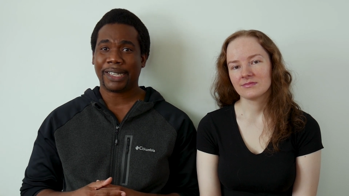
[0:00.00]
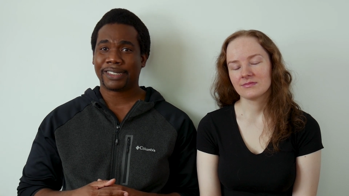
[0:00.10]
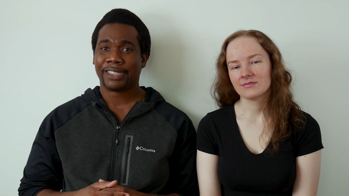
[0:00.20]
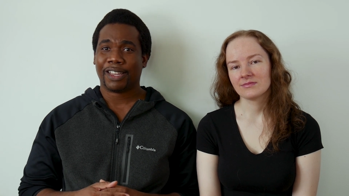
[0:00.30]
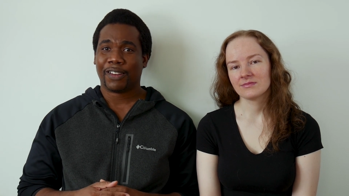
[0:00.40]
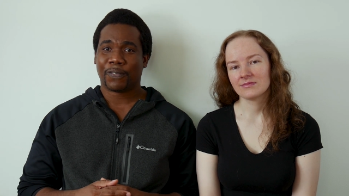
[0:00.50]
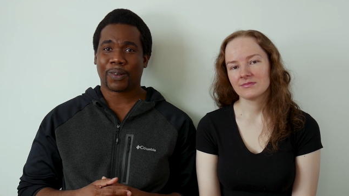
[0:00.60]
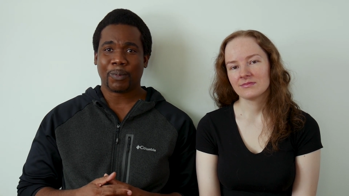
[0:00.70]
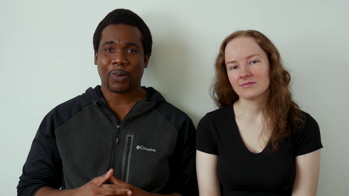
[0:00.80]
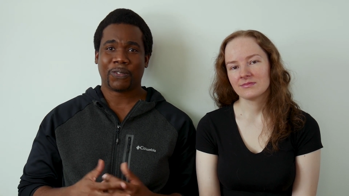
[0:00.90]
Speaker 1: But
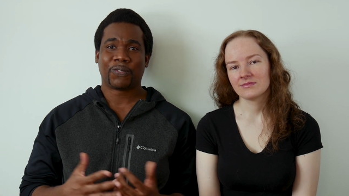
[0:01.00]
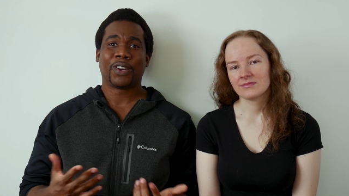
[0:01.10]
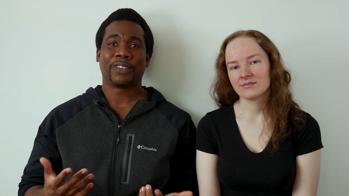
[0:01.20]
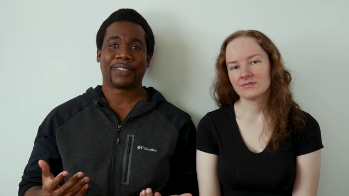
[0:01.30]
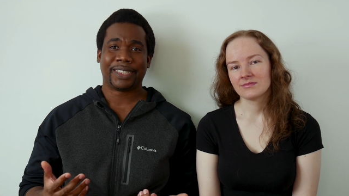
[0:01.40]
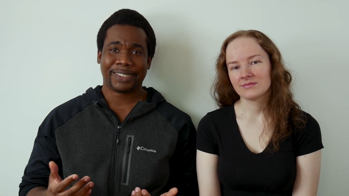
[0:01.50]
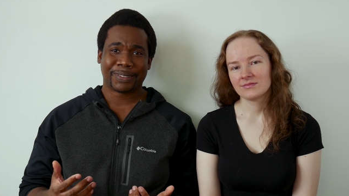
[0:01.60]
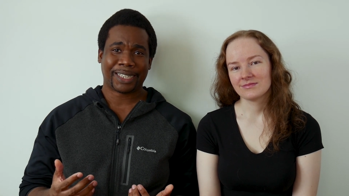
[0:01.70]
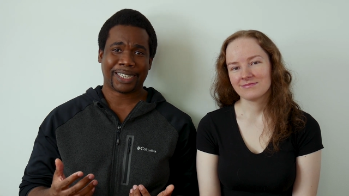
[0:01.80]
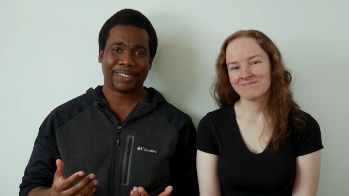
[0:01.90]
for more further
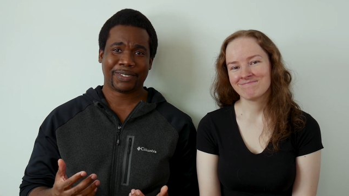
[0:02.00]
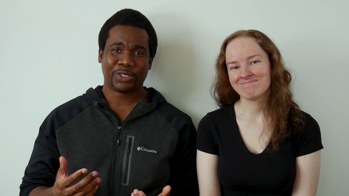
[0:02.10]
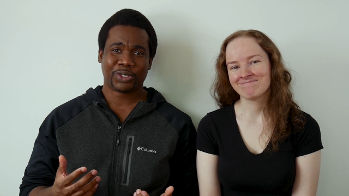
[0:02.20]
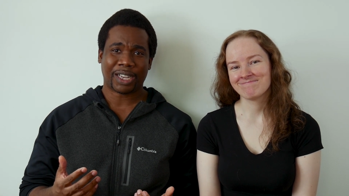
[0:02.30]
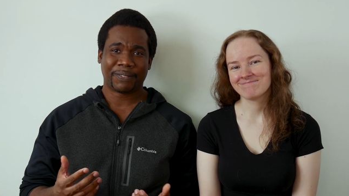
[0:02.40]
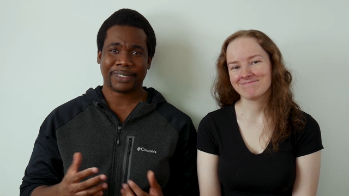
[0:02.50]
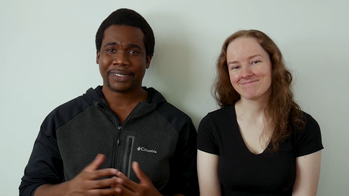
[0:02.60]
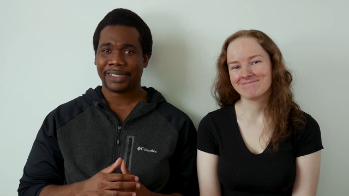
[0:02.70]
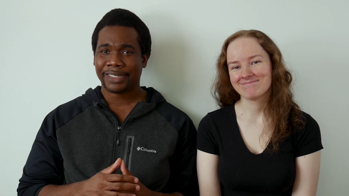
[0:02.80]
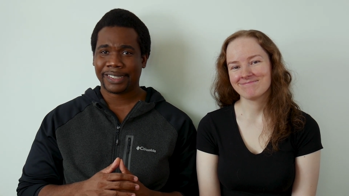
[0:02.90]
international
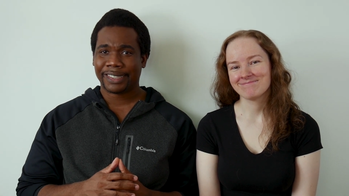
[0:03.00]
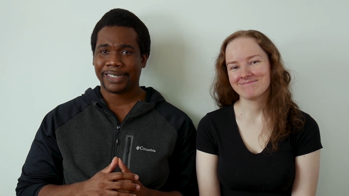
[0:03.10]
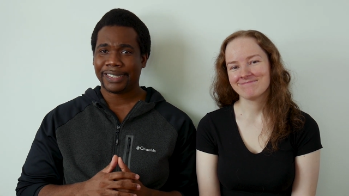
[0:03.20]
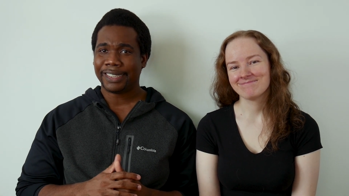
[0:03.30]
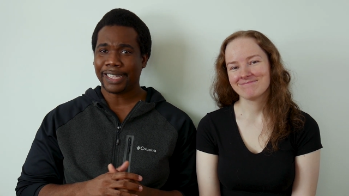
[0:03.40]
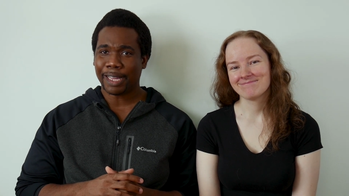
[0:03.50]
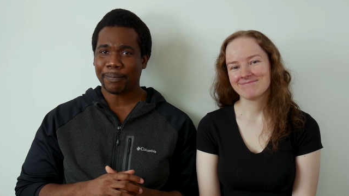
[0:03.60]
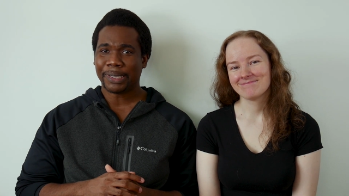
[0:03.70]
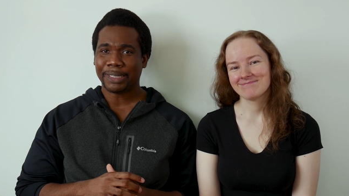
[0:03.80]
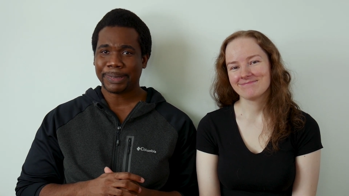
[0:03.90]
travel,
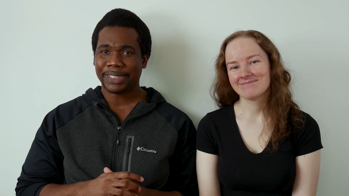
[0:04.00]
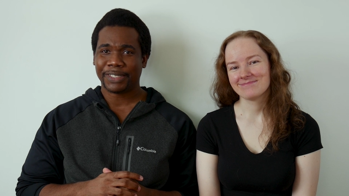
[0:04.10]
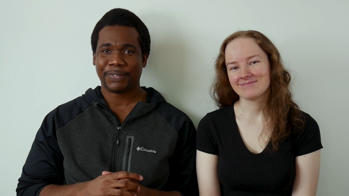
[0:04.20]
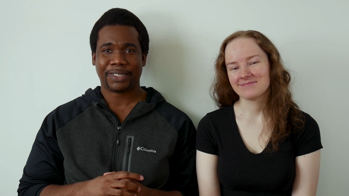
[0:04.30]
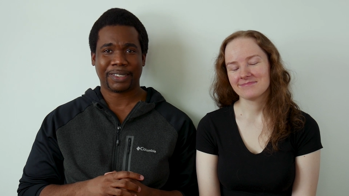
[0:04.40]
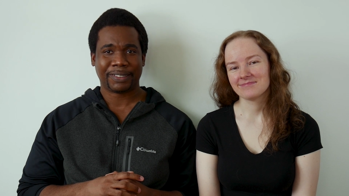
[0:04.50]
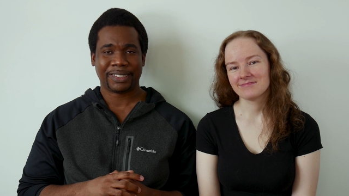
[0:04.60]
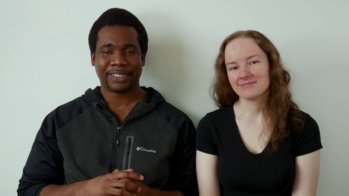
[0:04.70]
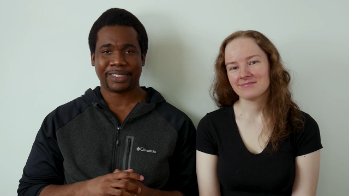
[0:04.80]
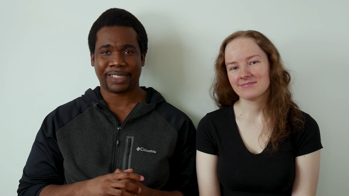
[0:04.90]
that might be difficult
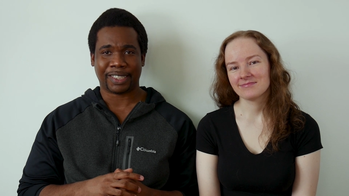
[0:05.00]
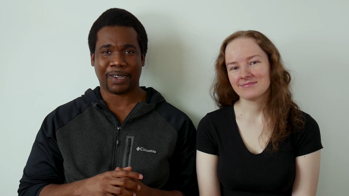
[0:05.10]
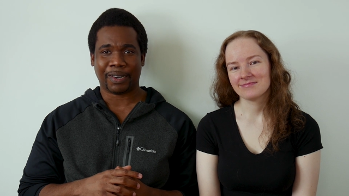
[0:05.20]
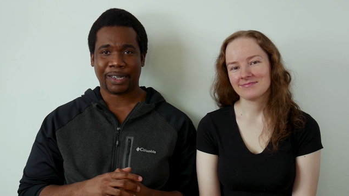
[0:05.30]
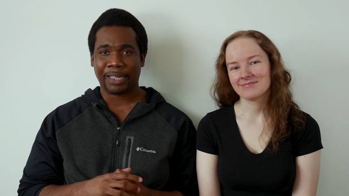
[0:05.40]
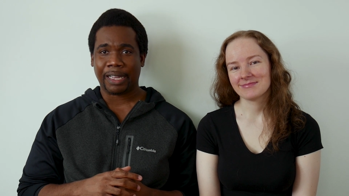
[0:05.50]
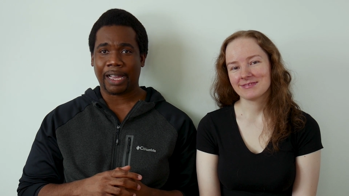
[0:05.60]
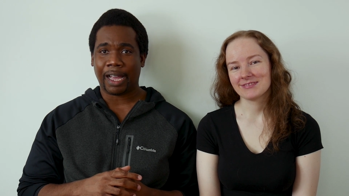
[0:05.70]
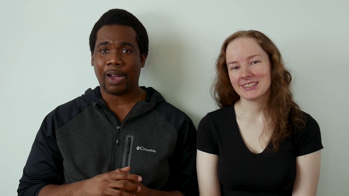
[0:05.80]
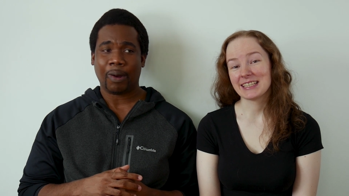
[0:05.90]
this year.
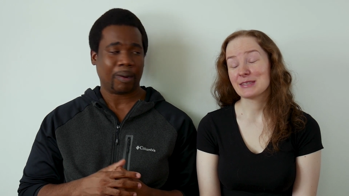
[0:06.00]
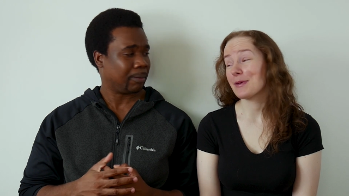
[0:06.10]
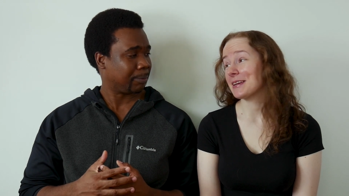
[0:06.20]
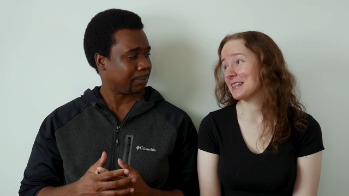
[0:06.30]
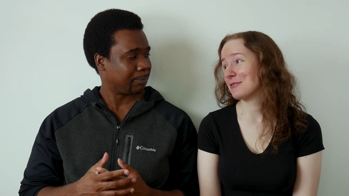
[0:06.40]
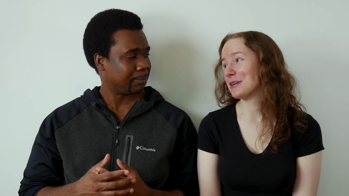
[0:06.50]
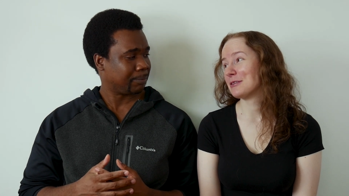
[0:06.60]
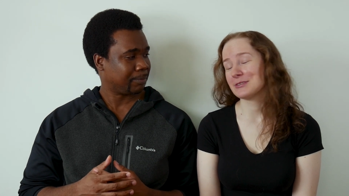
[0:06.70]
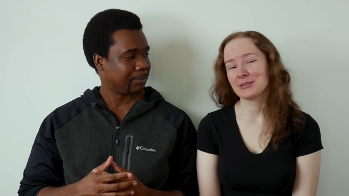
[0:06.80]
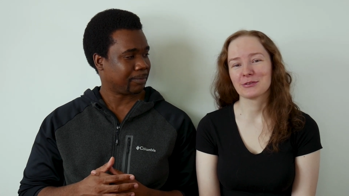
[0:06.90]
Speaker 2: Especially if you
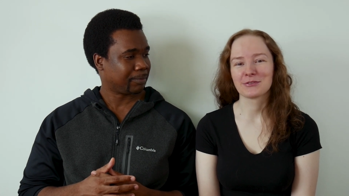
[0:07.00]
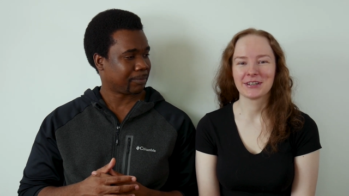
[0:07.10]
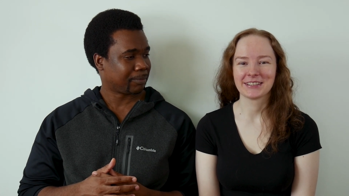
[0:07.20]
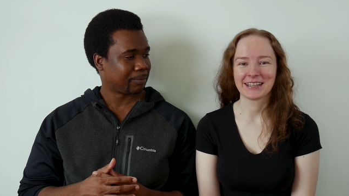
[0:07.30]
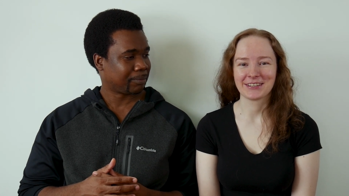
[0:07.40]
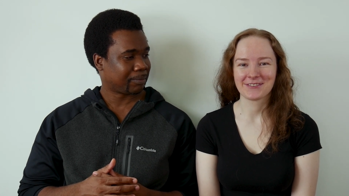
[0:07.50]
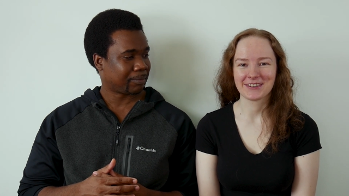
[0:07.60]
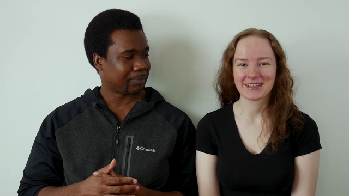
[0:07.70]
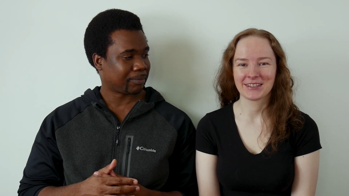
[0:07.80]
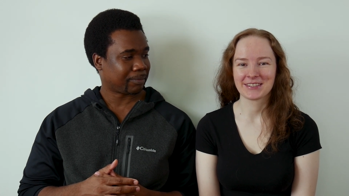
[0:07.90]
have to go through other
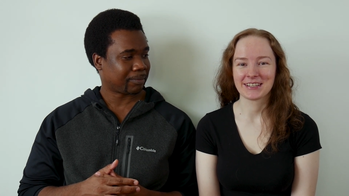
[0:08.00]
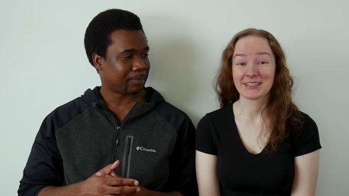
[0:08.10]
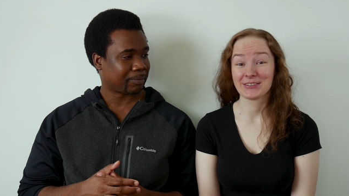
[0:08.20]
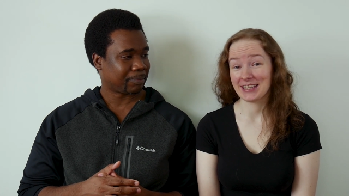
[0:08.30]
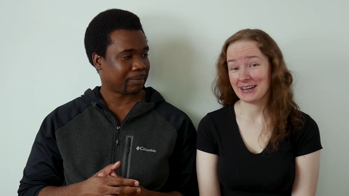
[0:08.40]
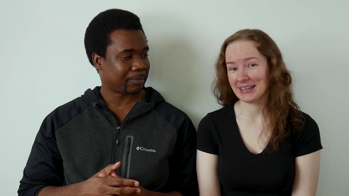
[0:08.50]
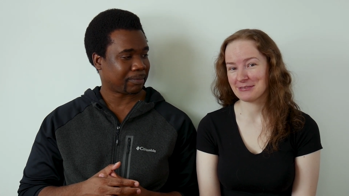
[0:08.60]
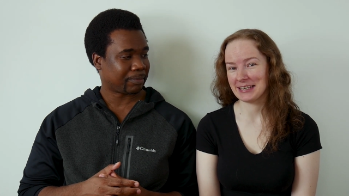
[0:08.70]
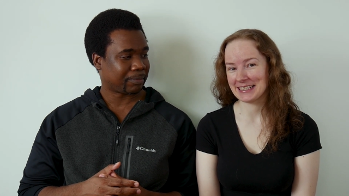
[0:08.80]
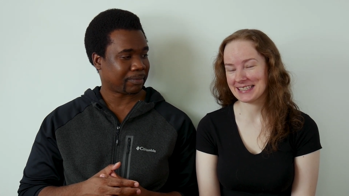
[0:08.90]
countries because there's no direct
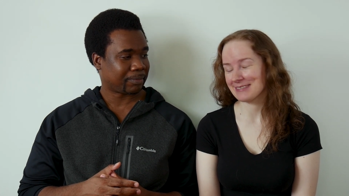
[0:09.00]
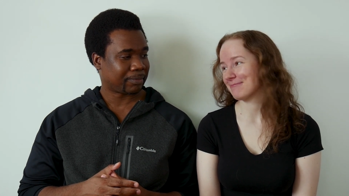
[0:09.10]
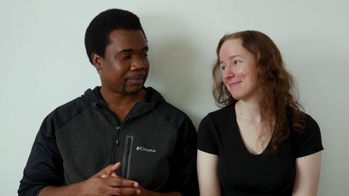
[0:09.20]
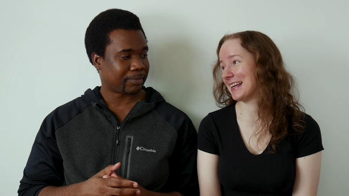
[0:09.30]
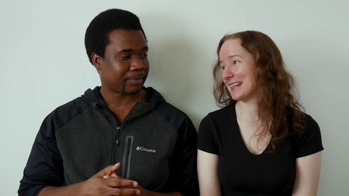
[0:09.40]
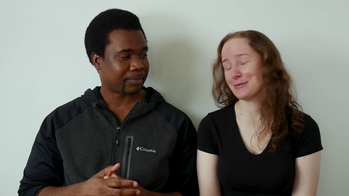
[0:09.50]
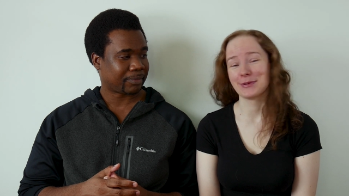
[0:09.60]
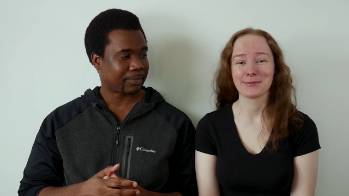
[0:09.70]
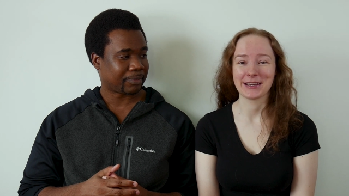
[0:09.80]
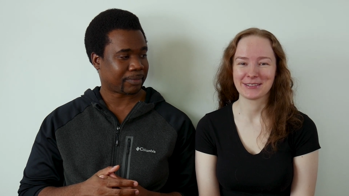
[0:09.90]
flights like to
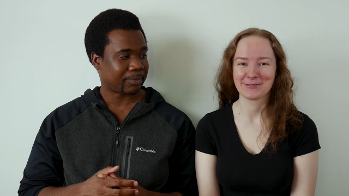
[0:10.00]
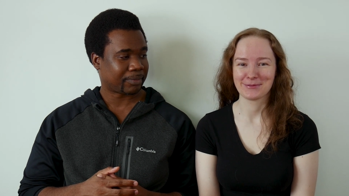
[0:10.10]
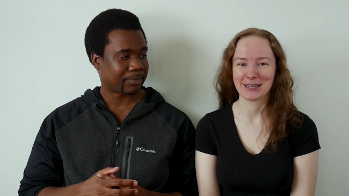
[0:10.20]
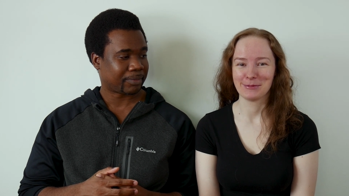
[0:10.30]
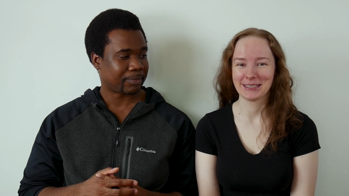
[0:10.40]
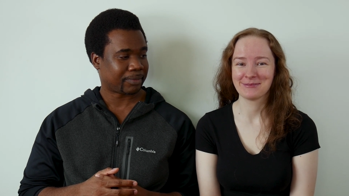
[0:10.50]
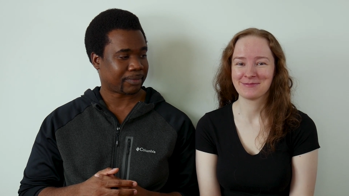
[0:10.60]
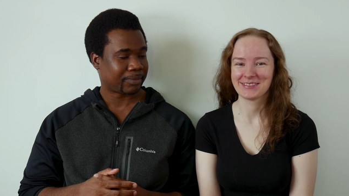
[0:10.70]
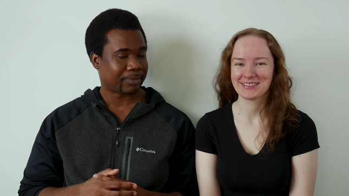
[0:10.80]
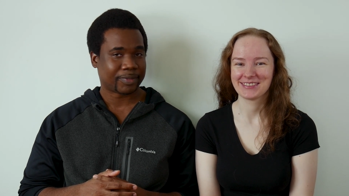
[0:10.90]
Barbados from Dublin.
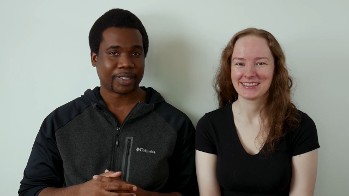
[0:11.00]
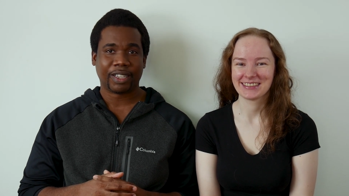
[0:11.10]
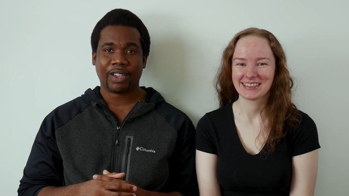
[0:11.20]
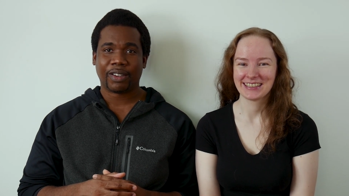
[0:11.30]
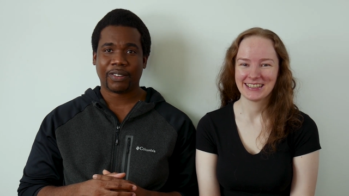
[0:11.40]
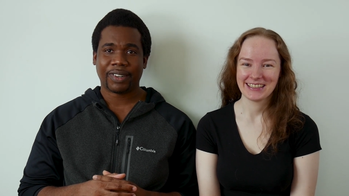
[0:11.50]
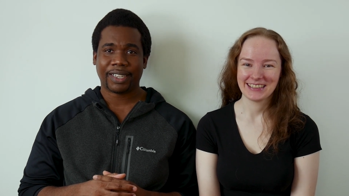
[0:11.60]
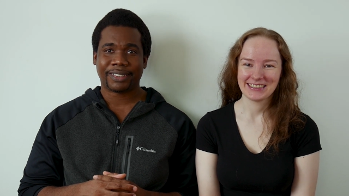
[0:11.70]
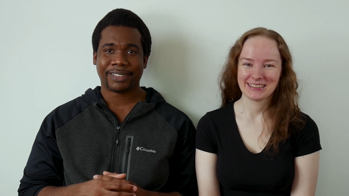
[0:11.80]
Speaker 1: Right,